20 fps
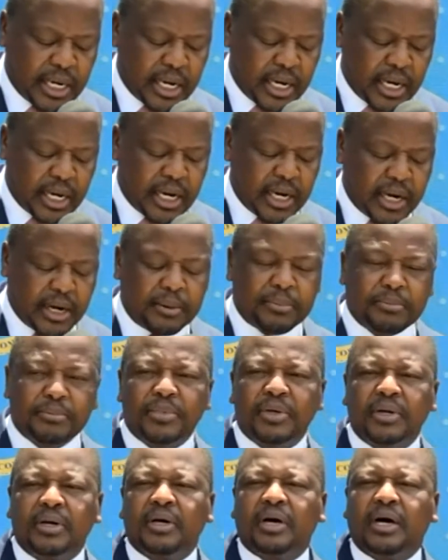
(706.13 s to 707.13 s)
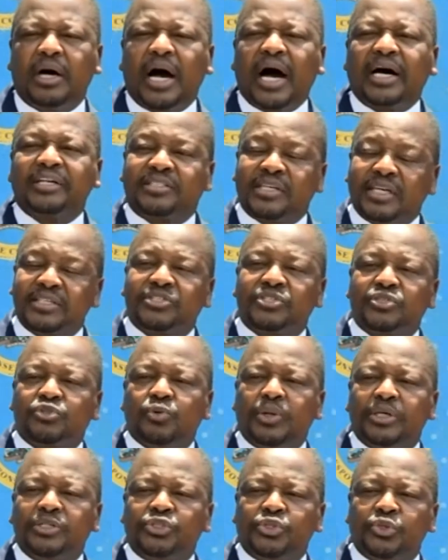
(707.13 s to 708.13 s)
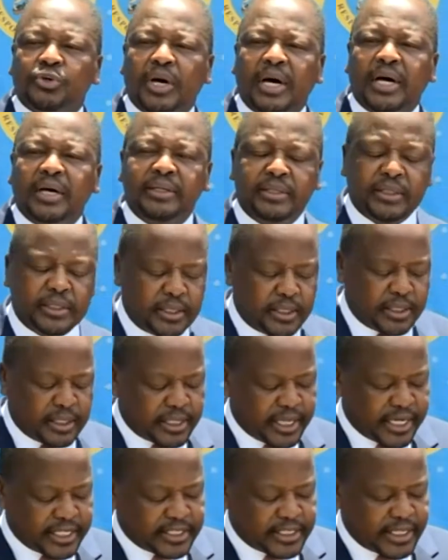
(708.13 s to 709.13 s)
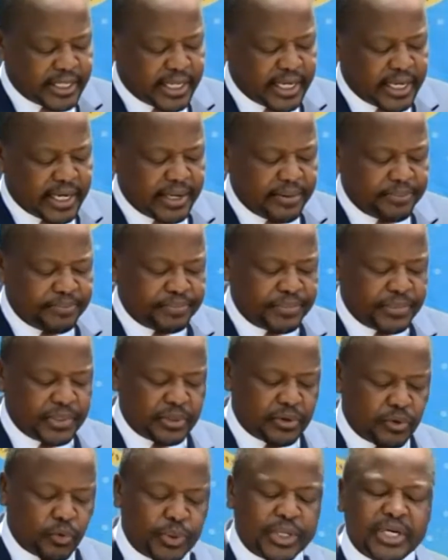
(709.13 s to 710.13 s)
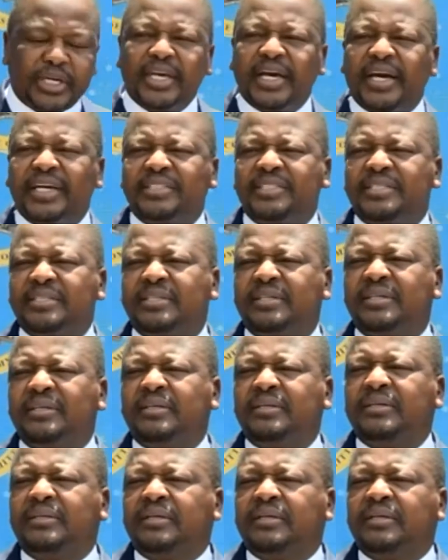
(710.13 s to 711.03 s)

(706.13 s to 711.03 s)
um, assets to ensure that um, we get